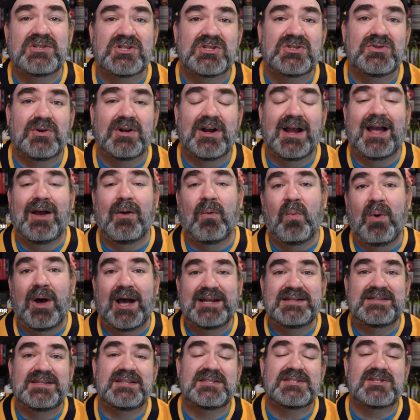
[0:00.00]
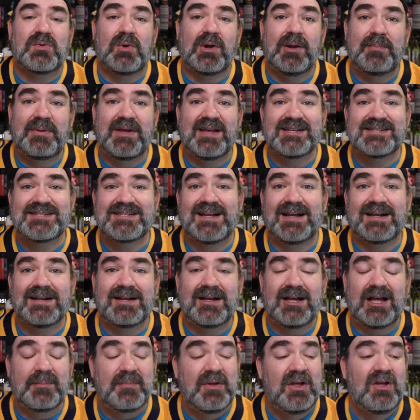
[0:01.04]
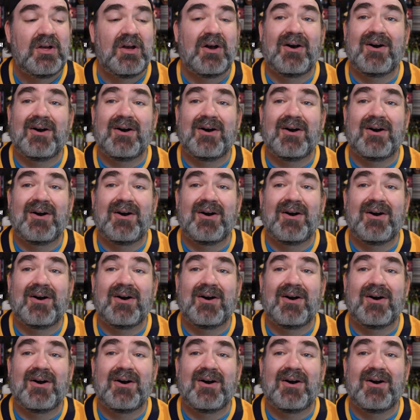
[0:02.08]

store at ytsquarepegs.com.